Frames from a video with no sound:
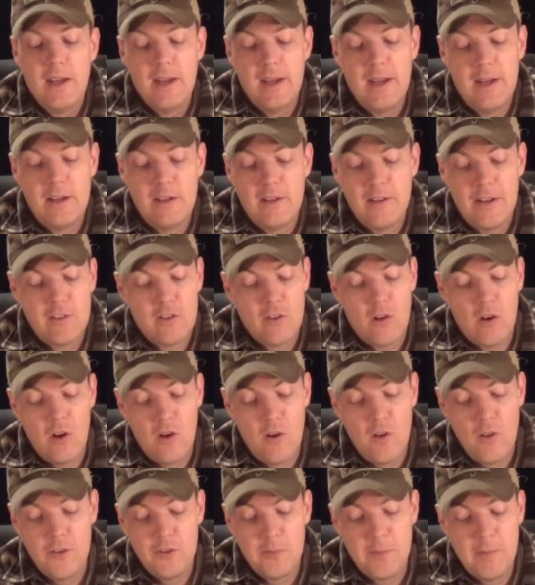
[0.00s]
And that's
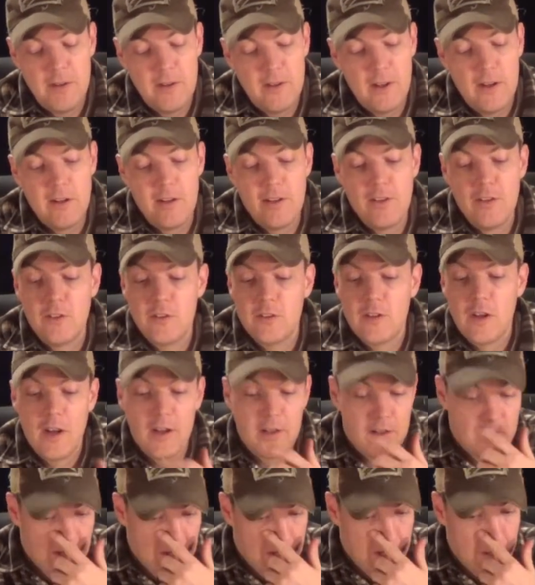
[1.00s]
all that's been done to this
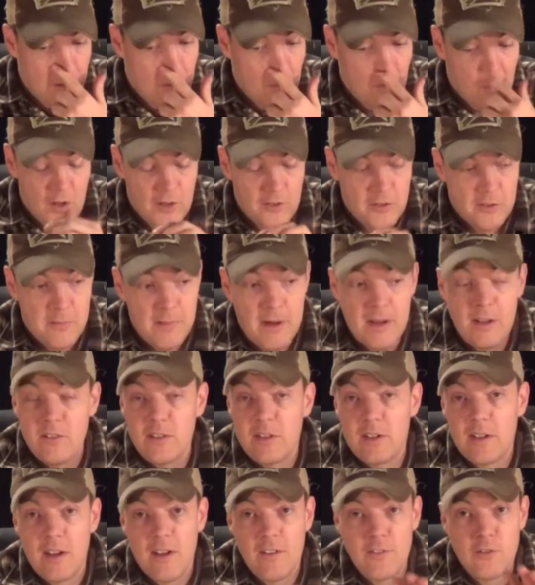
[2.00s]
gun, and it runs
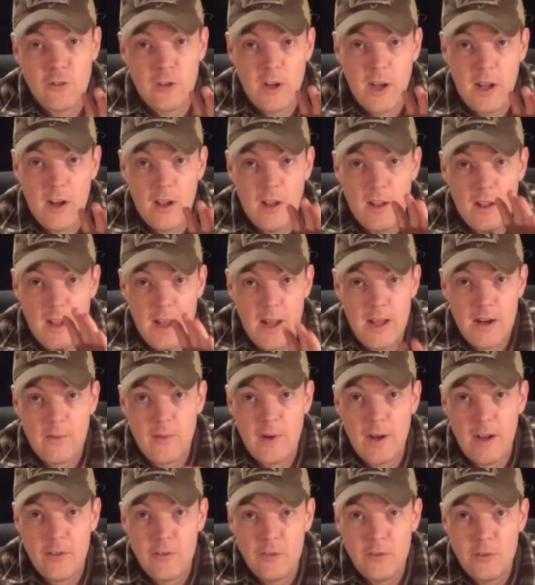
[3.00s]
amazing. I've shot a lot of
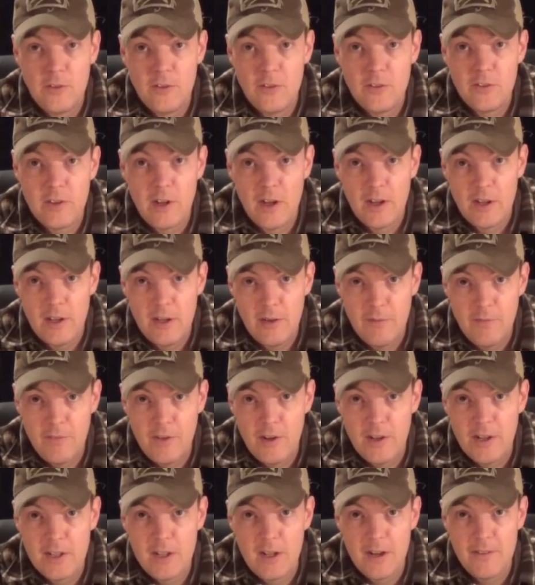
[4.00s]
rounds to this gun, and I'm
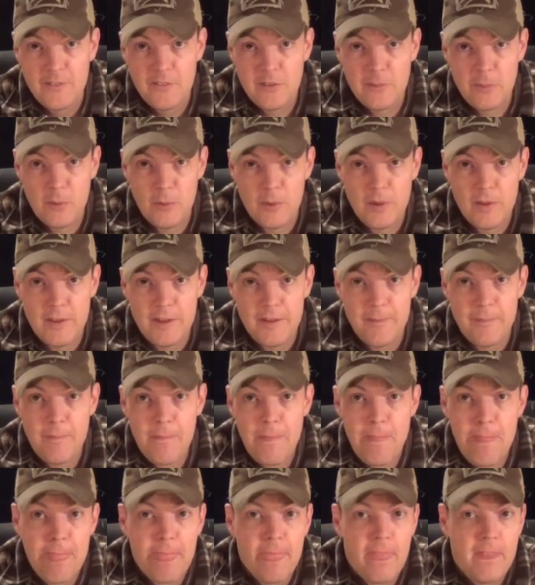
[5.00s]
very comfortable with it.
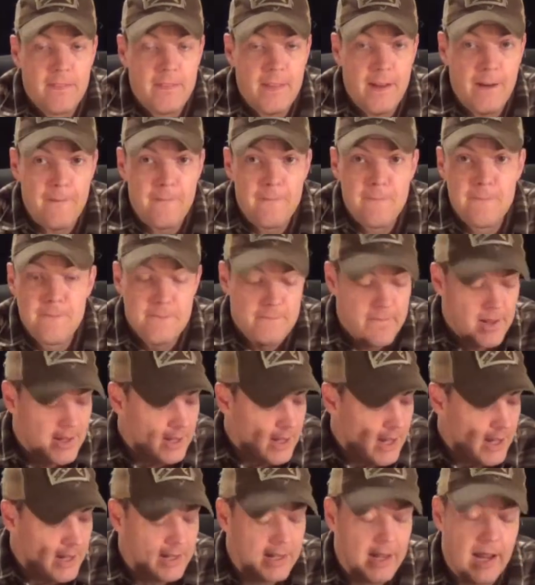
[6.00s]
Now, a
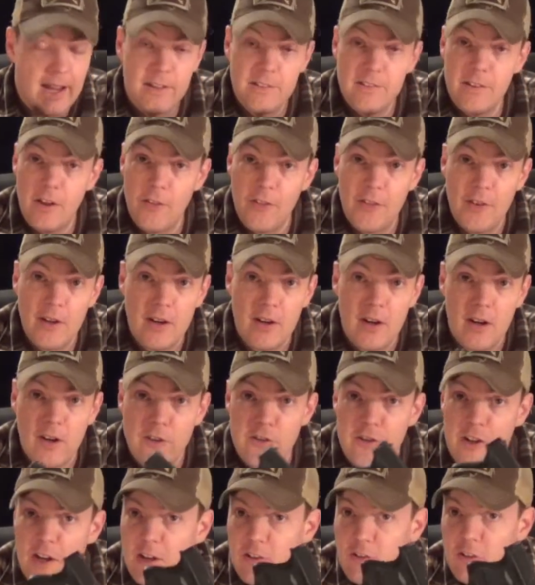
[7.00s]
lot of guys out there are
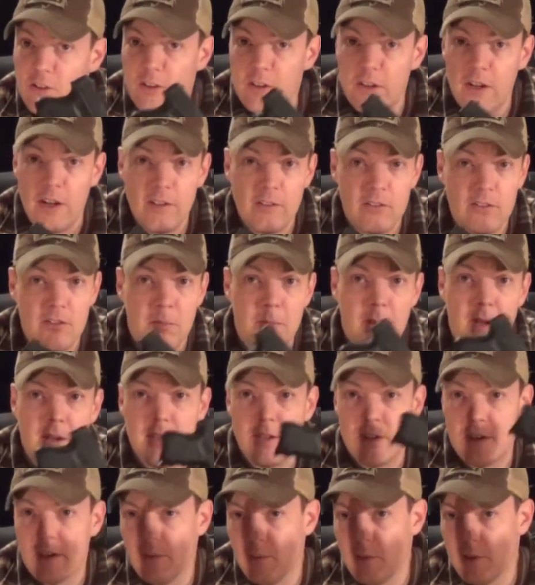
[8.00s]
changing guns
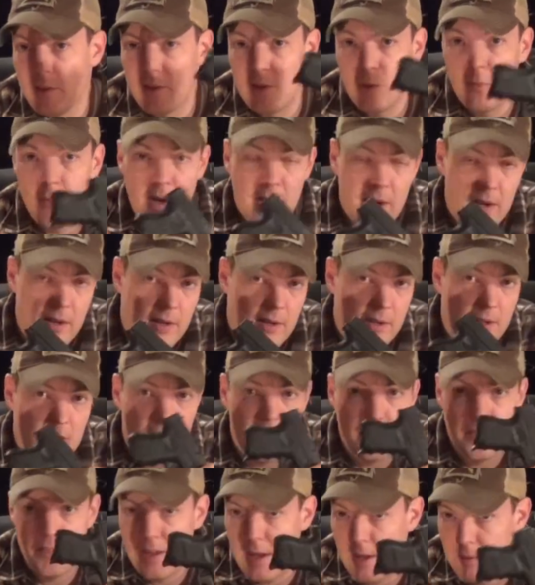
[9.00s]
depending on what they're wearing
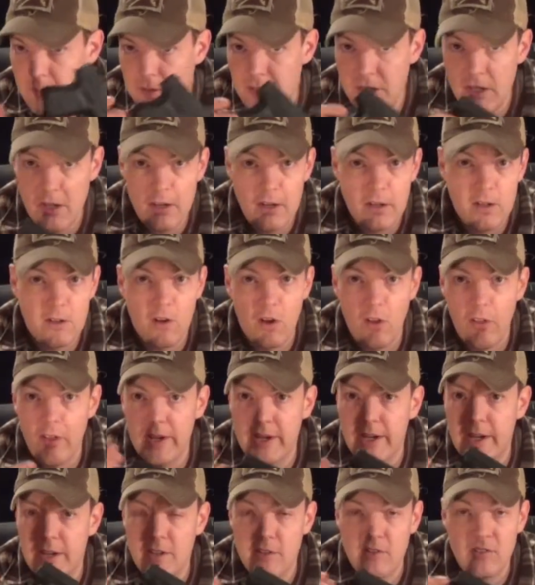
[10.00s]
and the time of year and all
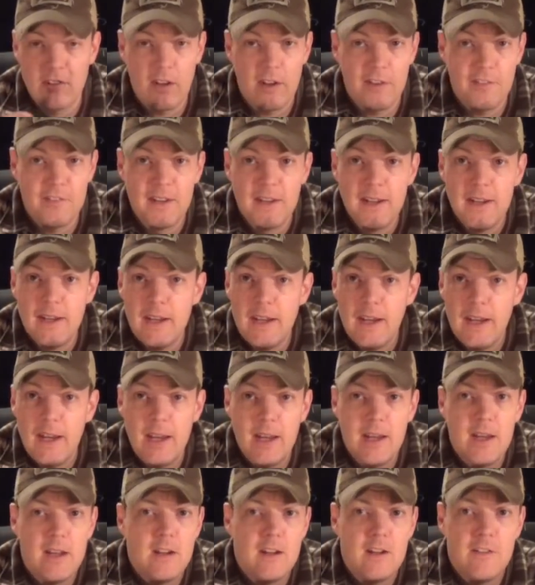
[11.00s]
that kind of stuff,
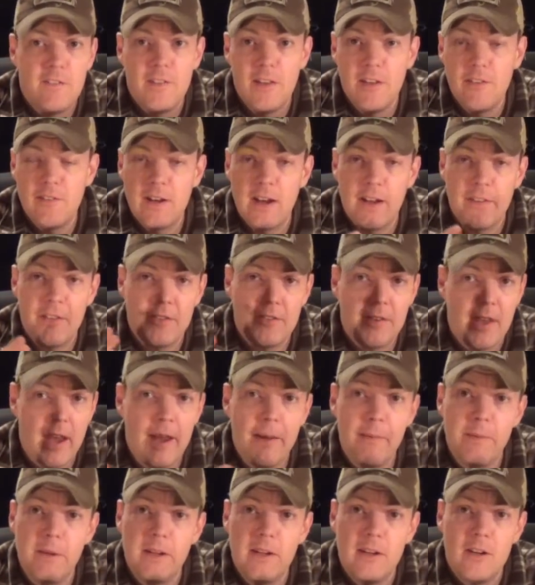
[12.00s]
and if they've got the
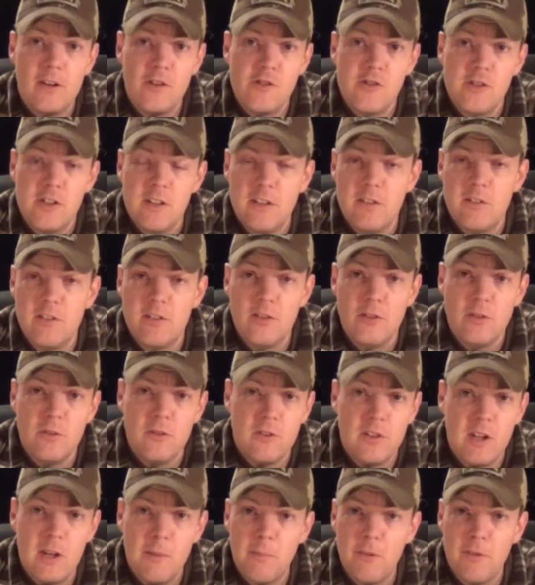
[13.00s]
time and energy to
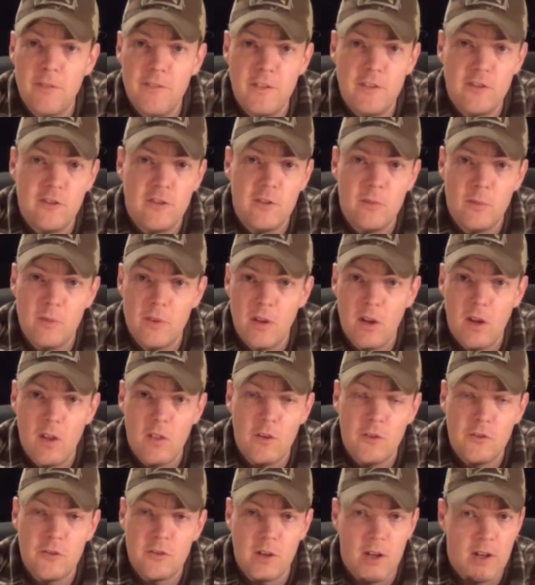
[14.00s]
stay proficient with all
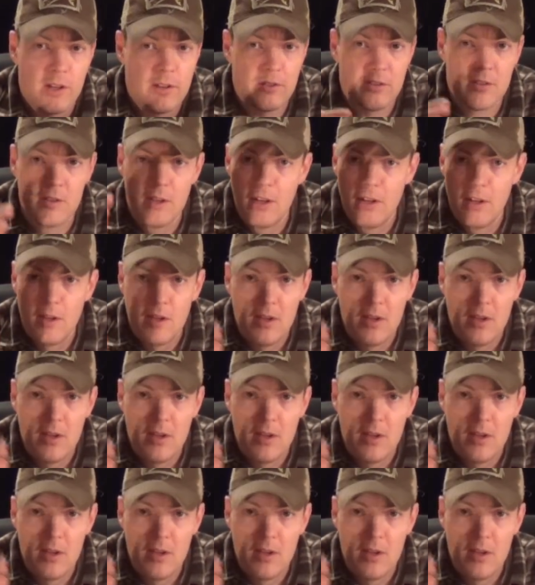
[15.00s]
those guns,